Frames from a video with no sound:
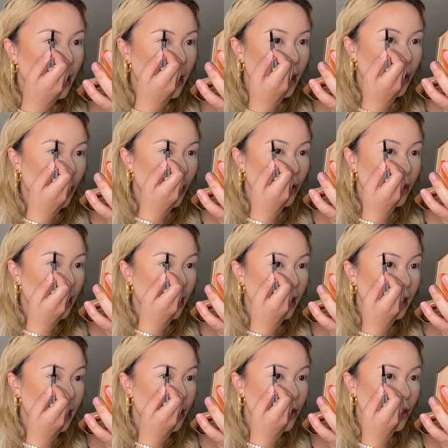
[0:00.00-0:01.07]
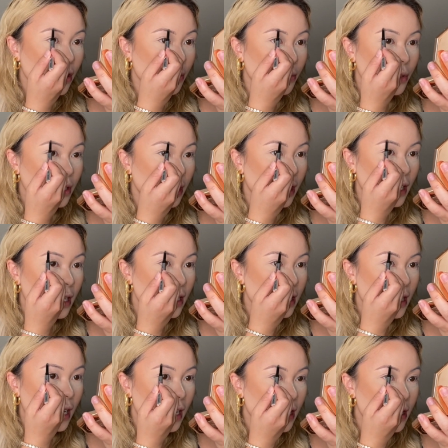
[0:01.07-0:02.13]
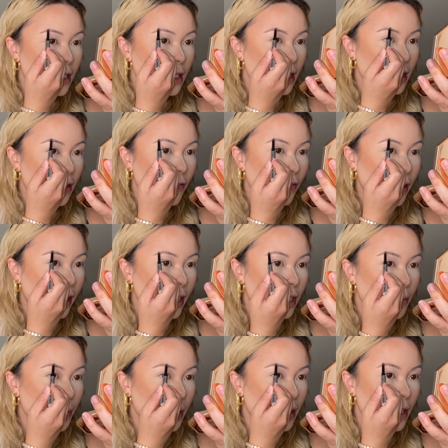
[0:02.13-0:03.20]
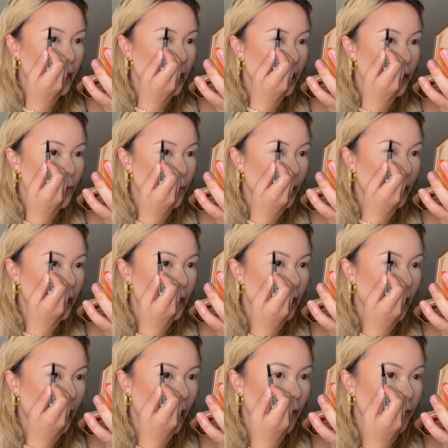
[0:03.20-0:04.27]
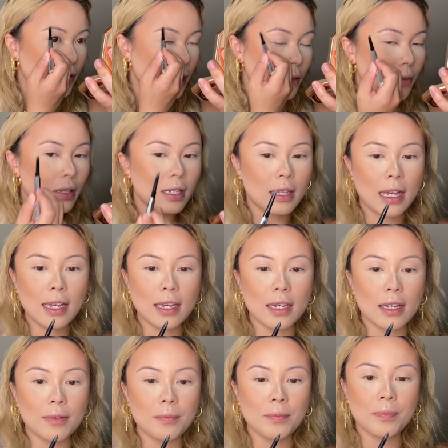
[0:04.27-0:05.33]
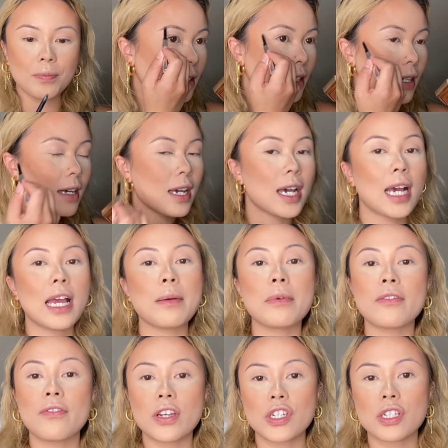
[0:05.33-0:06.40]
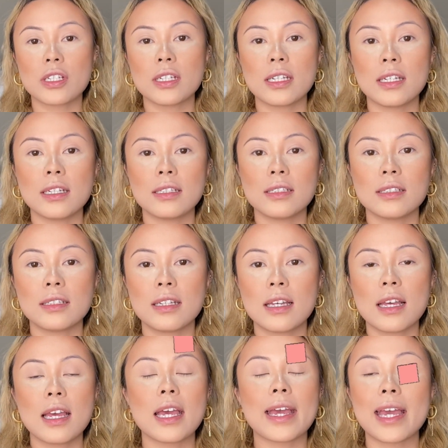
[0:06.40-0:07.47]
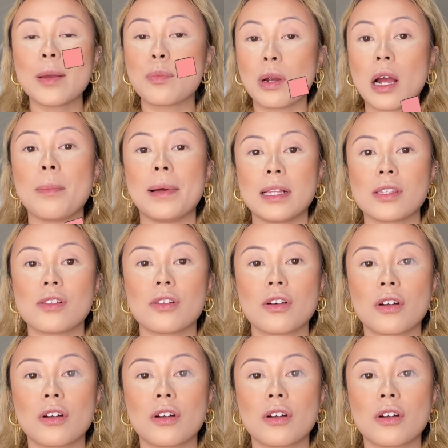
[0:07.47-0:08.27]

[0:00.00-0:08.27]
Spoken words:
or the lines are really intense and defined, but this is really soft. I really like it. I'm officially a brow pencil